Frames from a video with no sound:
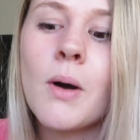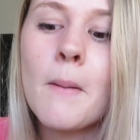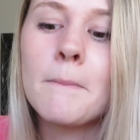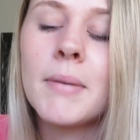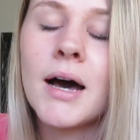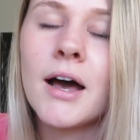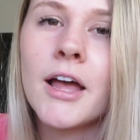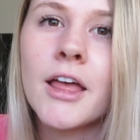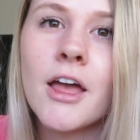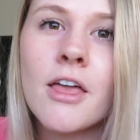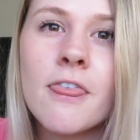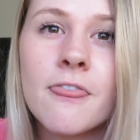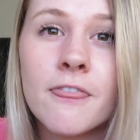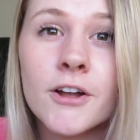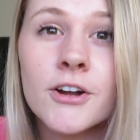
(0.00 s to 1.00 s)
my
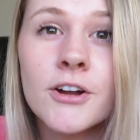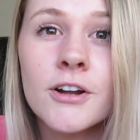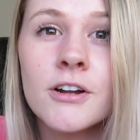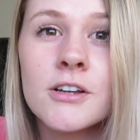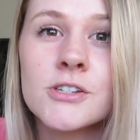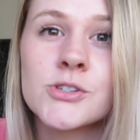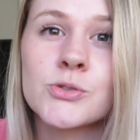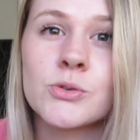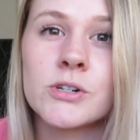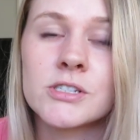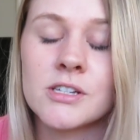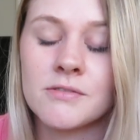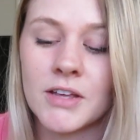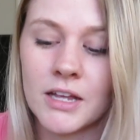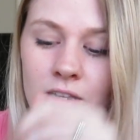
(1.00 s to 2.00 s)
third
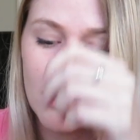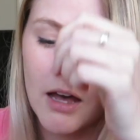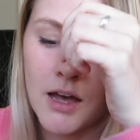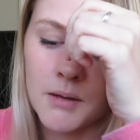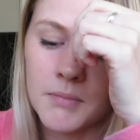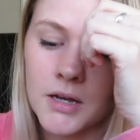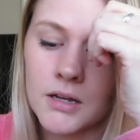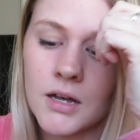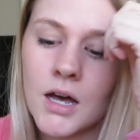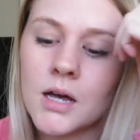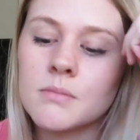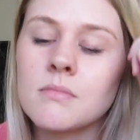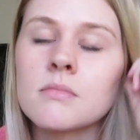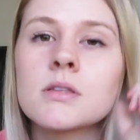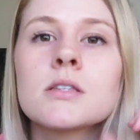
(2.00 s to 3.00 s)
source of income
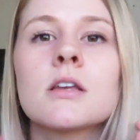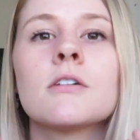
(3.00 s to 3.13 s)
comes